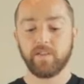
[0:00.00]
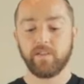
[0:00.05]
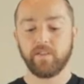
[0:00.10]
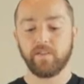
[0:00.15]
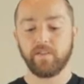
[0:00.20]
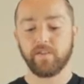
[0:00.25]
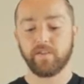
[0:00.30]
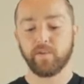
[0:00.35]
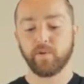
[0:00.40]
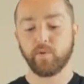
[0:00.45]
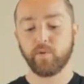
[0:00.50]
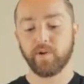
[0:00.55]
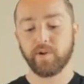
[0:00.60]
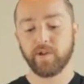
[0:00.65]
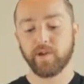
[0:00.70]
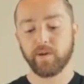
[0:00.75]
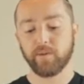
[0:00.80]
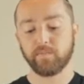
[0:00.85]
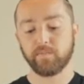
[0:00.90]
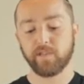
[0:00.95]
The other coin
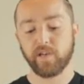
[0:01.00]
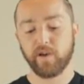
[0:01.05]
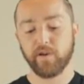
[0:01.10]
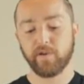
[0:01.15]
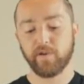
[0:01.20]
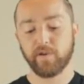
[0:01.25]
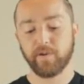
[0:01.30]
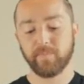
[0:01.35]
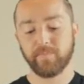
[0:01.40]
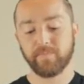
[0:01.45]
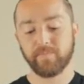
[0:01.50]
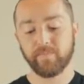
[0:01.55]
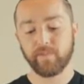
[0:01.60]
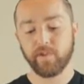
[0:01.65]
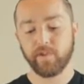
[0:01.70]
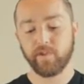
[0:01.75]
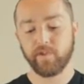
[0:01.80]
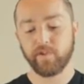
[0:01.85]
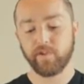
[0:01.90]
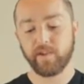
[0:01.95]
comes under,
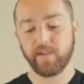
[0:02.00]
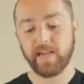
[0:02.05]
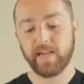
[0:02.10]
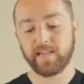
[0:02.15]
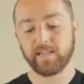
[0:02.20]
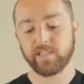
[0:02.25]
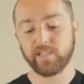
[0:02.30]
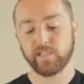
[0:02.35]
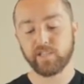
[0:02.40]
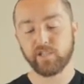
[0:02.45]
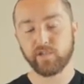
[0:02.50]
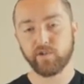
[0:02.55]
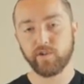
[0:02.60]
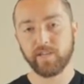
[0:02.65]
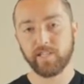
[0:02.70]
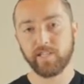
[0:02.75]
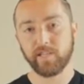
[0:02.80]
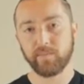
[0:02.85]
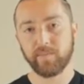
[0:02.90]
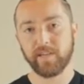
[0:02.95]
and you're going to get into this
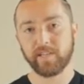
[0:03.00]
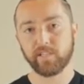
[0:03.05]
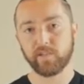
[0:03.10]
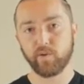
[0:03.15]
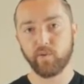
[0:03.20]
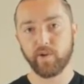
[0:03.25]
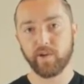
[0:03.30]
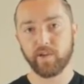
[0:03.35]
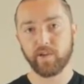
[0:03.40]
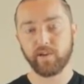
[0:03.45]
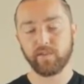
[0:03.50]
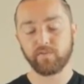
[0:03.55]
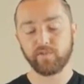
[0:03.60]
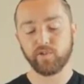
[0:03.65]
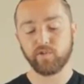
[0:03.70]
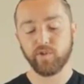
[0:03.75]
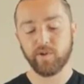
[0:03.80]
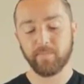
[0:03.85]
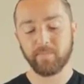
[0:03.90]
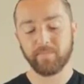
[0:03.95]
crazy man's coin cuffs
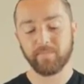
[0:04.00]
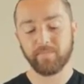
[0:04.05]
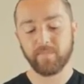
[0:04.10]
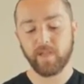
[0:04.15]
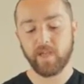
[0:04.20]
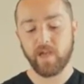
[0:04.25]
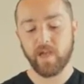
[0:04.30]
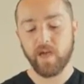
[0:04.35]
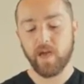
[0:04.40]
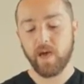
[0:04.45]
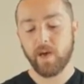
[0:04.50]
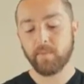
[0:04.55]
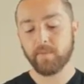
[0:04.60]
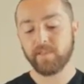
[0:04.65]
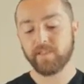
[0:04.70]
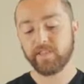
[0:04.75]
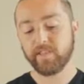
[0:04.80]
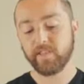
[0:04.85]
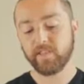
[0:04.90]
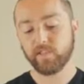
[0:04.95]
grip.
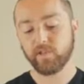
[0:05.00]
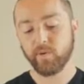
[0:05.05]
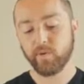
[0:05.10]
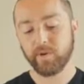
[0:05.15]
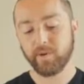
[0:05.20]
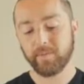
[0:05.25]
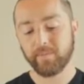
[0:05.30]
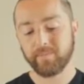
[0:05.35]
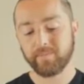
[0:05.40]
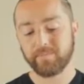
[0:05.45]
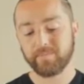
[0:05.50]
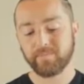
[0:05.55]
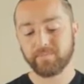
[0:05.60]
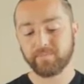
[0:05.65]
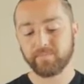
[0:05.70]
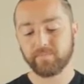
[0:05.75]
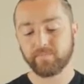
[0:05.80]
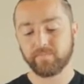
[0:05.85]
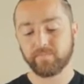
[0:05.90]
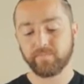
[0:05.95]
But this coin
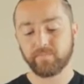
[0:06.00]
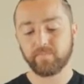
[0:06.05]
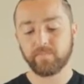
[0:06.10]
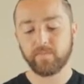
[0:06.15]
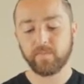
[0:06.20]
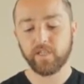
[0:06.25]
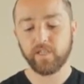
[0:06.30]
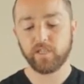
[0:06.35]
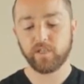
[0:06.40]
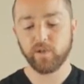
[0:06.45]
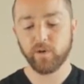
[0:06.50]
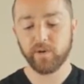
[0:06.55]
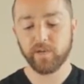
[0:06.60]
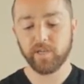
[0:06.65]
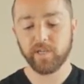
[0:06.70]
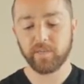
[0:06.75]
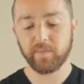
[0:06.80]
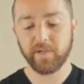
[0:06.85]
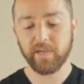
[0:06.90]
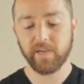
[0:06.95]
is
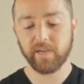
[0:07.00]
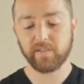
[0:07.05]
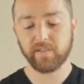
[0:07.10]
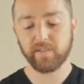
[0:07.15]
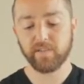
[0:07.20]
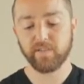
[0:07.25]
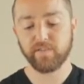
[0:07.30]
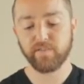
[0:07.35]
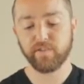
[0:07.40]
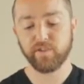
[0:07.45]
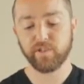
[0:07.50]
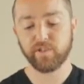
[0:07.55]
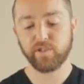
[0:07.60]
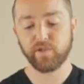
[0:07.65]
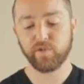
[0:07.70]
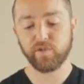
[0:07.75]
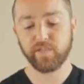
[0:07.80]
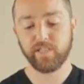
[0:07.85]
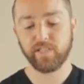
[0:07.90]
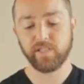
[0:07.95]
going to be held the first
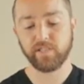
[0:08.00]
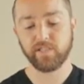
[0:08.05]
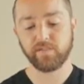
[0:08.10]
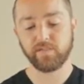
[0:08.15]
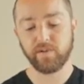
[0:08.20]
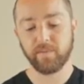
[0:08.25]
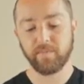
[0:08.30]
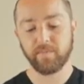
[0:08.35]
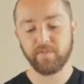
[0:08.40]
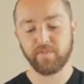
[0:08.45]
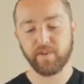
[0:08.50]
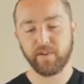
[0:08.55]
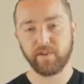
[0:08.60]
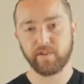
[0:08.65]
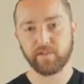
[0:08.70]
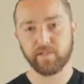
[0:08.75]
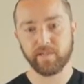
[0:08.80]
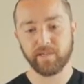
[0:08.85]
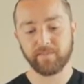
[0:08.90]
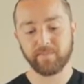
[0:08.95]
crease from the
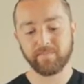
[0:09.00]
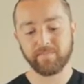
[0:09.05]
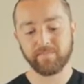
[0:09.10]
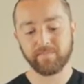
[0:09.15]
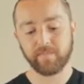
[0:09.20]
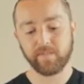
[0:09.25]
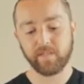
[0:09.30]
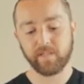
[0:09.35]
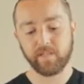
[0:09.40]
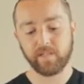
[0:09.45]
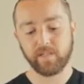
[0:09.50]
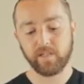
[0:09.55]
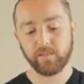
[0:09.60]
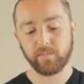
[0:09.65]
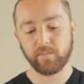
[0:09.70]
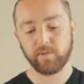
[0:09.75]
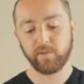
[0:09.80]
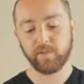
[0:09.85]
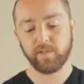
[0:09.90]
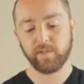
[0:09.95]
fingertip
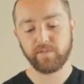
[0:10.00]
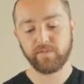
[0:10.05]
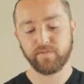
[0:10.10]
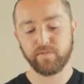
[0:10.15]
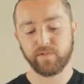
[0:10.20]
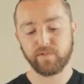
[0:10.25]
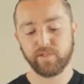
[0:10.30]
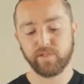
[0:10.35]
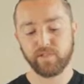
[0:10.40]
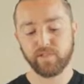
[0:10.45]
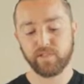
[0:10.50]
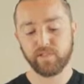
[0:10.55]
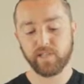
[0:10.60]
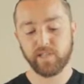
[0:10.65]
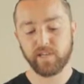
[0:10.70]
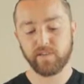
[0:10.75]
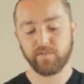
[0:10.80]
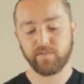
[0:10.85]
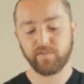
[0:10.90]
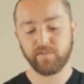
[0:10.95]
between the first and
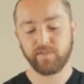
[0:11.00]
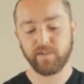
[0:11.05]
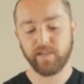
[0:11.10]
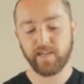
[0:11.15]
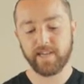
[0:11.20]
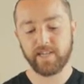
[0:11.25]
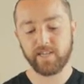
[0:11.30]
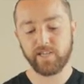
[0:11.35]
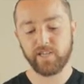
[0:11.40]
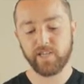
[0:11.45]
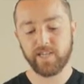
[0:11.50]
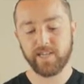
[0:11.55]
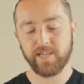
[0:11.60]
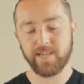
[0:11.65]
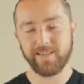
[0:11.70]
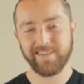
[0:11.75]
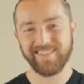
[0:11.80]
second phalange.